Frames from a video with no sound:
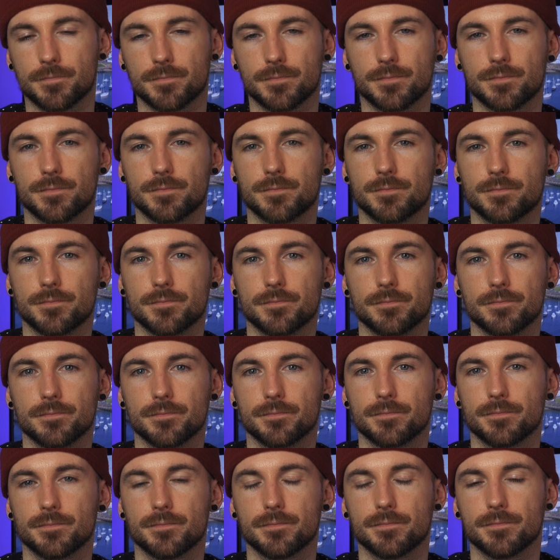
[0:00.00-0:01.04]

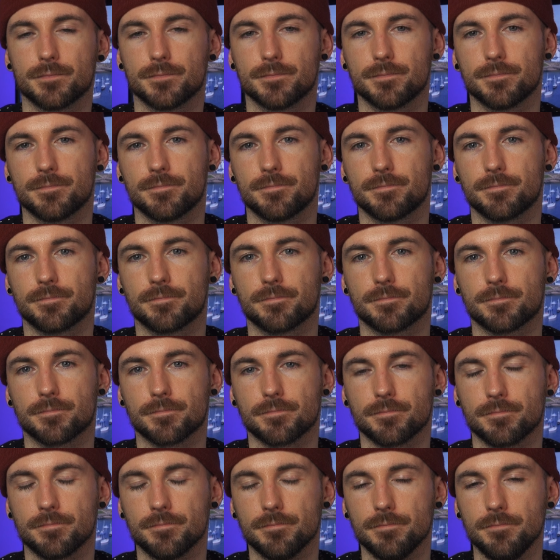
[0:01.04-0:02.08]

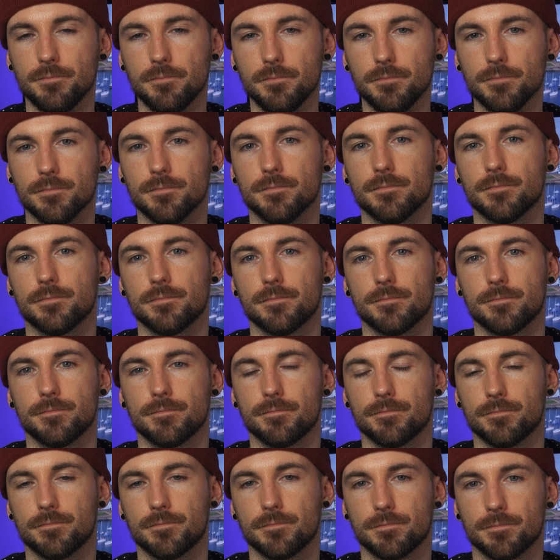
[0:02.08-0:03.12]

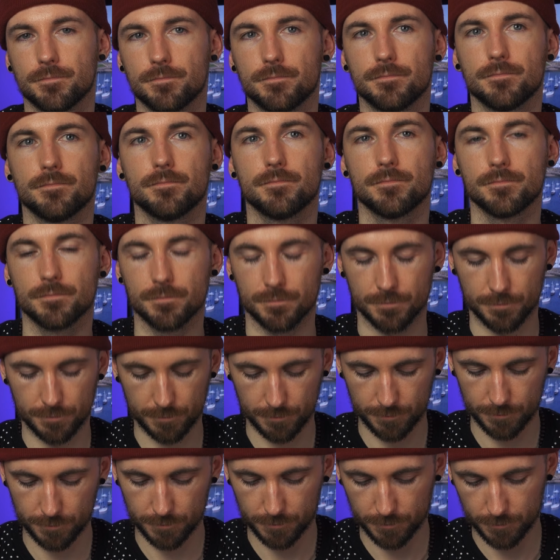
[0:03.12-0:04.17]

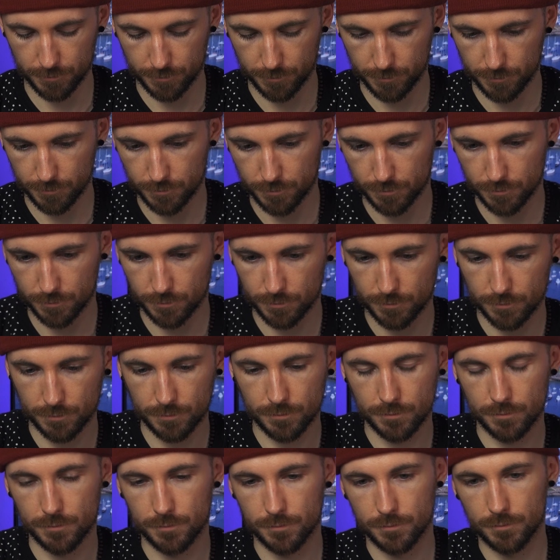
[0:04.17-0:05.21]

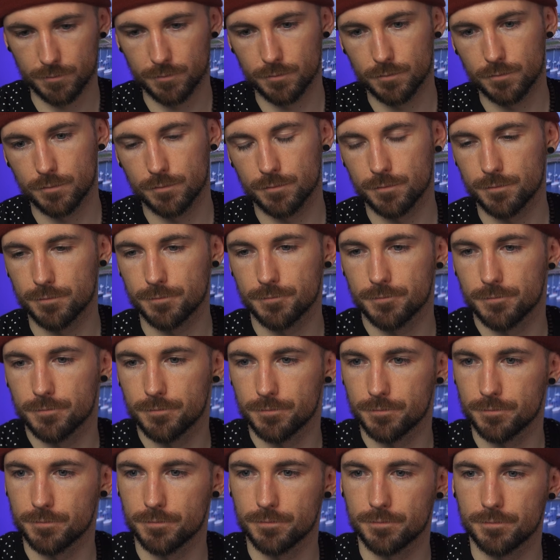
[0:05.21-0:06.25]

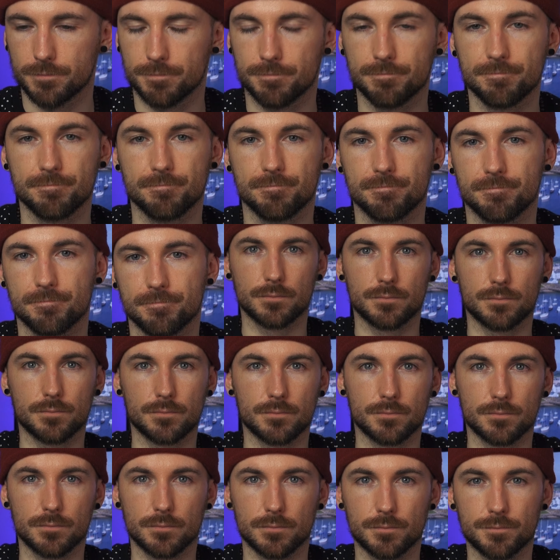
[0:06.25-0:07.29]

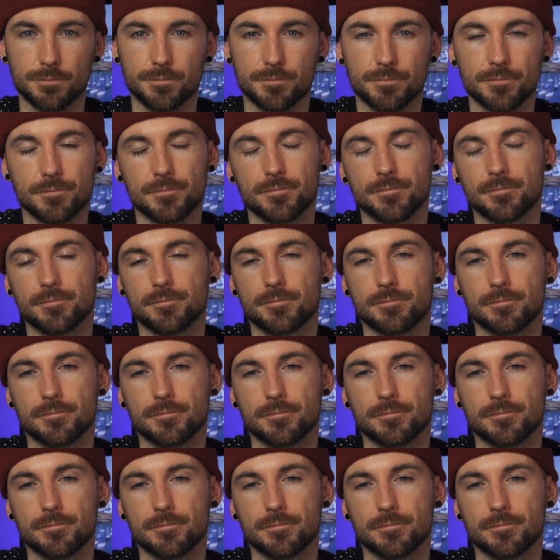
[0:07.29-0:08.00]
This person isn't speaking.